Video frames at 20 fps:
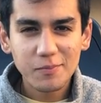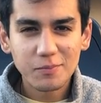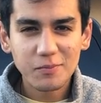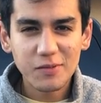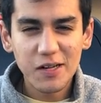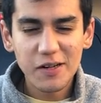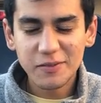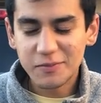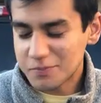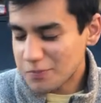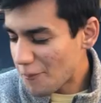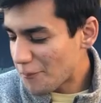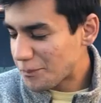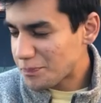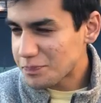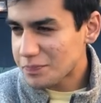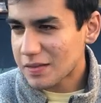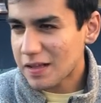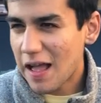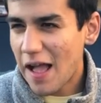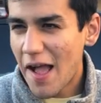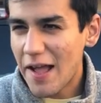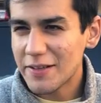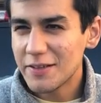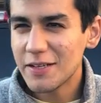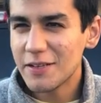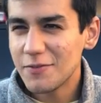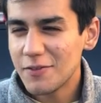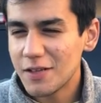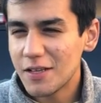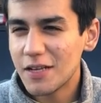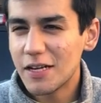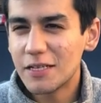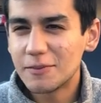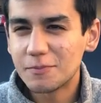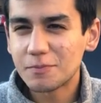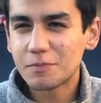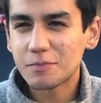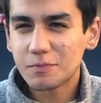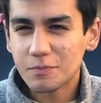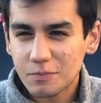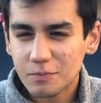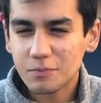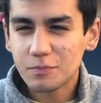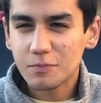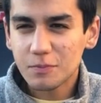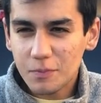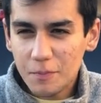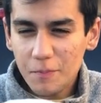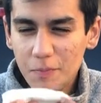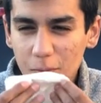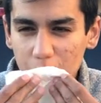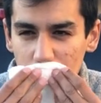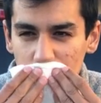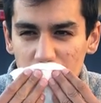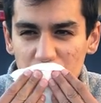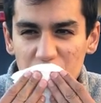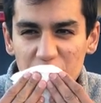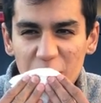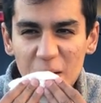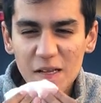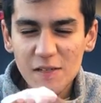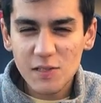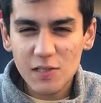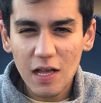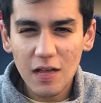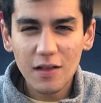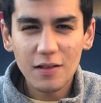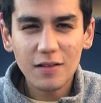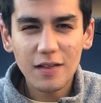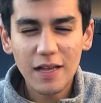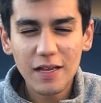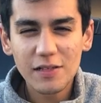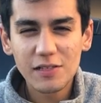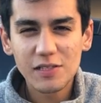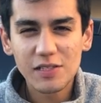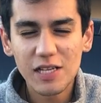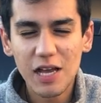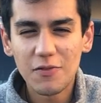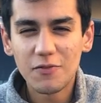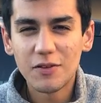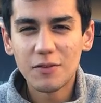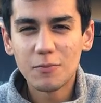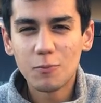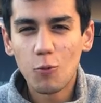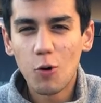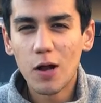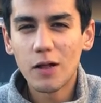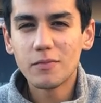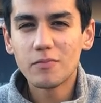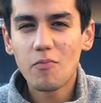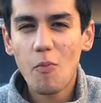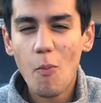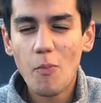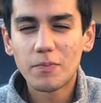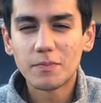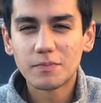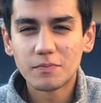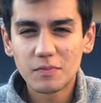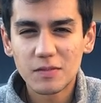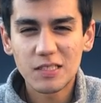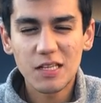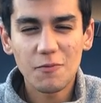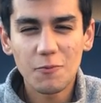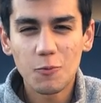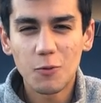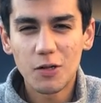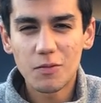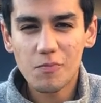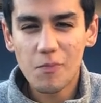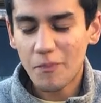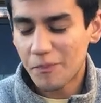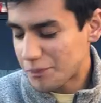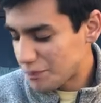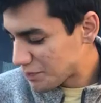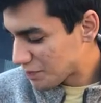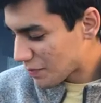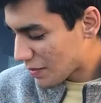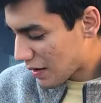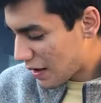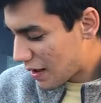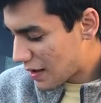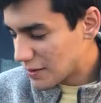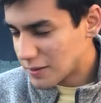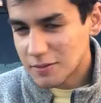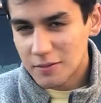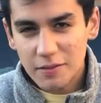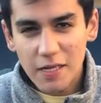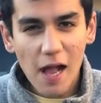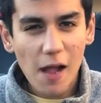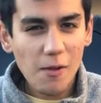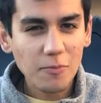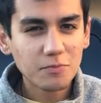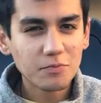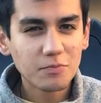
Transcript: But I'd give it a, a solid like 7-1. 7-1. Yeah.